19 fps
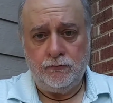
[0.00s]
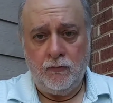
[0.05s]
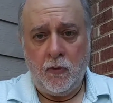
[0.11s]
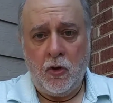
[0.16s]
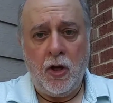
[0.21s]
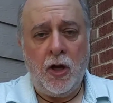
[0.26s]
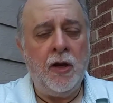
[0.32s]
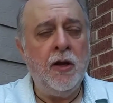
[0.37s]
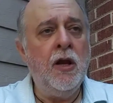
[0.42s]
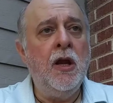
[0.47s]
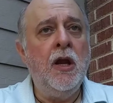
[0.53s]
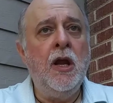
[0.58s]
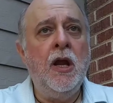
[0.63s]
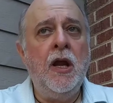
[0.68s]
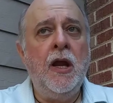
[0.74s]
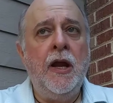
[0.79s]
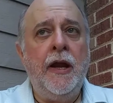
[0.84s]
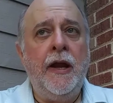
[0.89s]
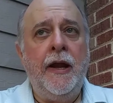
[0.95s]
Okay,
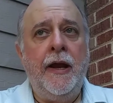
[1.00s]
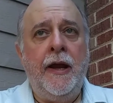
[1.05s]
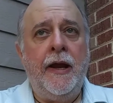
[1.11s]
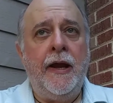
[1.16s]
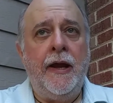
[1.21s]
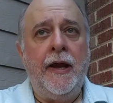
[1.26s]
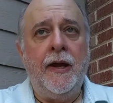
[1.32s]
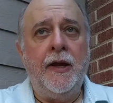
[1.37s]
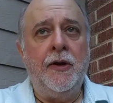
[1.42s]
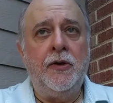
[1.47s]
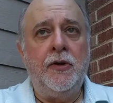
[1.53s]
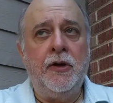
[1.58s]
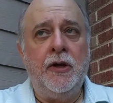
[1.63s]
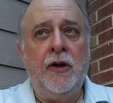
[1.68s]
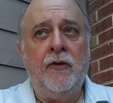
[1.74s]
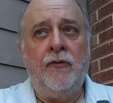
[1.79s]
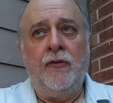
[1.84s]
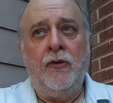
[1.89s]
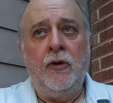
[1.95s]
and
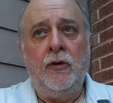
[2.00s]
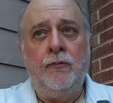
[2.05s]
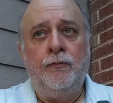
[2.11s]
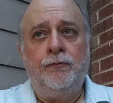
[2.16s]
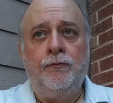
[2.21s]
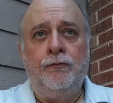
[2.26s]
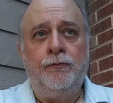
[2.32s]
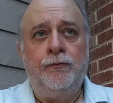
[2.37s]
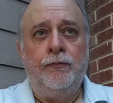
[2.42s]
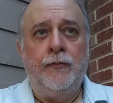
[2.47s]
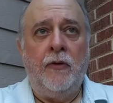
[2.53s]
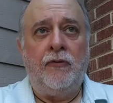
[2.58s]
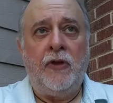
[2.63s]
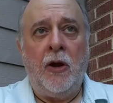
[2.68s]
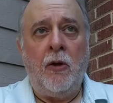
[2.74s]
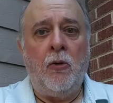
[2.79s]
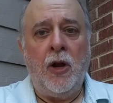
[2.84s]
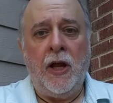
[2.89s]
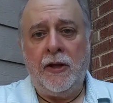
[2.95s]
if
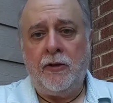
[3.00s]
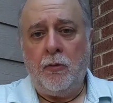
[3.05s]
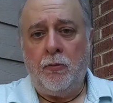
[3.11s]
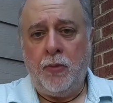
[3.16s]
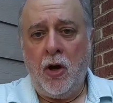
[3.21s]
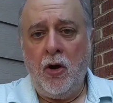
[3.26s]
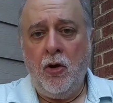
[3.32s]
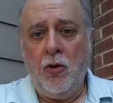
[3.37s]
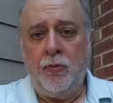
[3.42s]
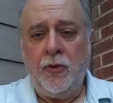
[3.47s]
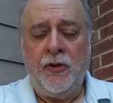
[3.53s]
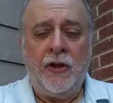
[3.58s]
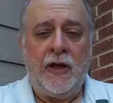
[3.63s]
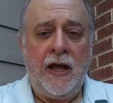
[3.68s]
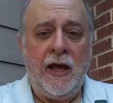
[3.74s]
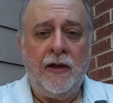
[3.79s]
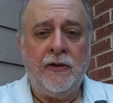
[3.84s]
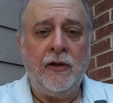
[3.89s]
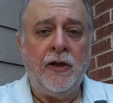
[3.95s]
they don't like the Pope and the
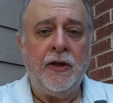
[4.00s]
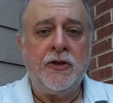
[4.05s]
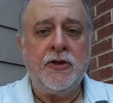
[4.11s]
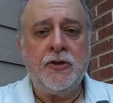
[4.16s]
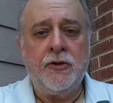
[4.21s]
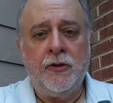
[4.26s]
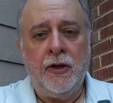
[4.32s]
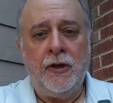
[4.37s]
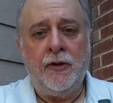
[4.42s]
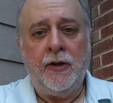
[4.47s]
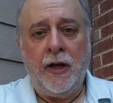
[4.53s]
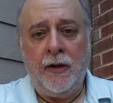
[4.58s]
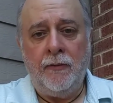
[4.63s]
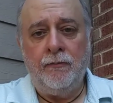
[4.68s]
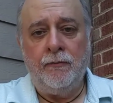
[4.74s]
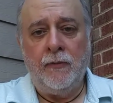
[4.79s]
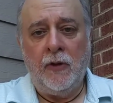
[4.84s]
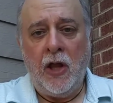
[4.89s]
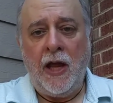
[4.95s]
Catholics, then they
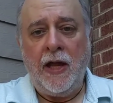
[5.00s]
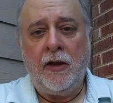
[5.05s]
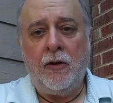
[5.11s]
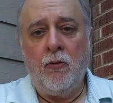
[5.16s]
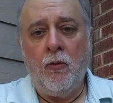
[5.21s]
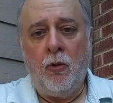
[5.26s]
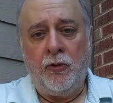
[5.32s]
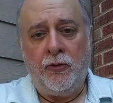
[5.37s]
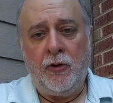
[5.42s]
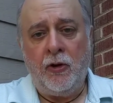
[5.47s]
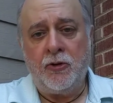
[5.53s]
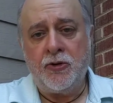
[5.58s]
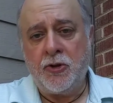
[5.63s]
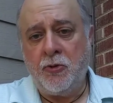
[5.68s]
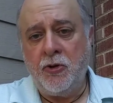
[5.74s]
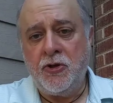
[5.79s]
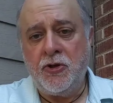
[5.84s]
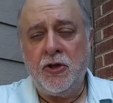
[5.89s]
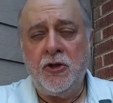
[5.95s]
like Orthodox
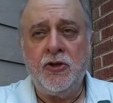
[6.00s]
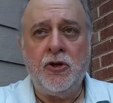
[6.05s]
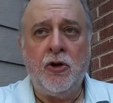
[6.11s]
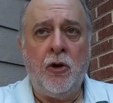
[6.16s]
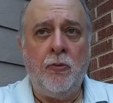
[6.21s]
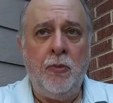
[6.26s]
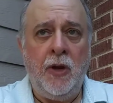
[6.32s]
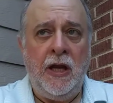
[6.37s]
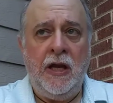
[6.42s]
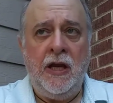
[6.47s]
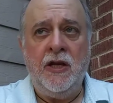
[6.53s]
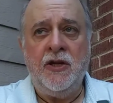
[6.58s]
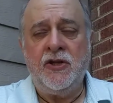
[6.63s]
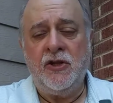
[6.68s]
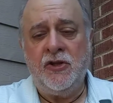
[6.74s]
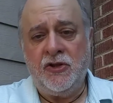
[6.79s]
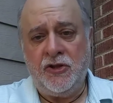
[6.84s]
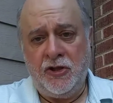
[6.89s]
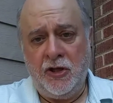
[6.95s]
Christians and
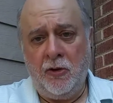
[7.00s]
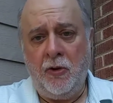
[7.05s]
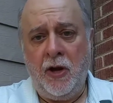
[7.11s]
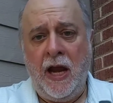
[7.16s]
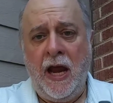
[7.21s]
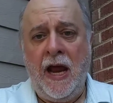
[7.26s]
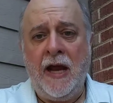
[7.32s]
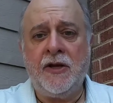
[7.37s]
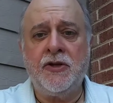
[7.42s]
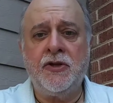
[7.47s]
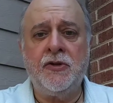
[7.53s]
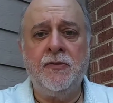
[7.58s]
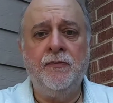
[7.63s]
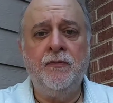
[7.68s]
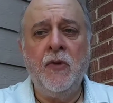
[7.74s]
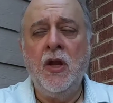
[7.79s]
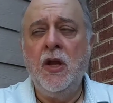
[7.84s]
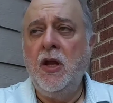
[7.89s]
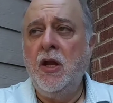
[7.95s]
Armenians and Syriacs
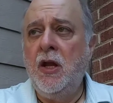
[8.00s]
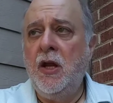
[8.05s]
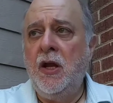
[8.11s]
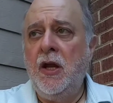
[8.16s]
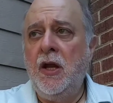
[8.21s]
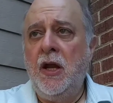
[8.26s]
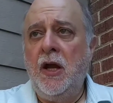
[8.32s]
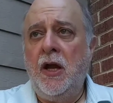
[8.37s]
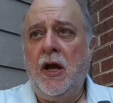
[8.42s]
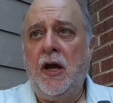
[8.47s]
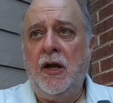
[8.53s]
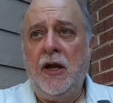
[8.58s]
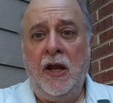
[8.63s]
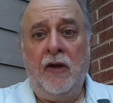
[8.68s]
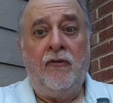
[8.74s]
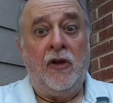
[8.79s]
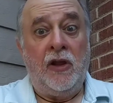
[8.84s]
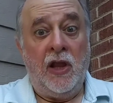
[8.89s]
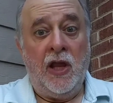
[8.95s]

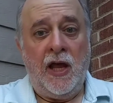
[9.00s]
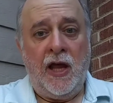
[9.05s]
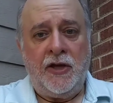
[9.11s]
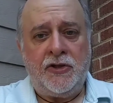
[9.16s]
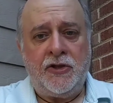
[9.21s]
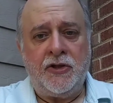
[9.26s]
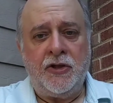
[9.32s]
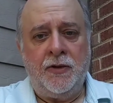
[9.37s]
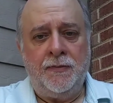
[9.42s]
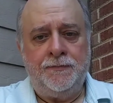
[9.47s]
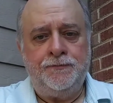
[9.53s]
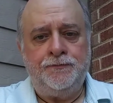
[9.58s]
even less.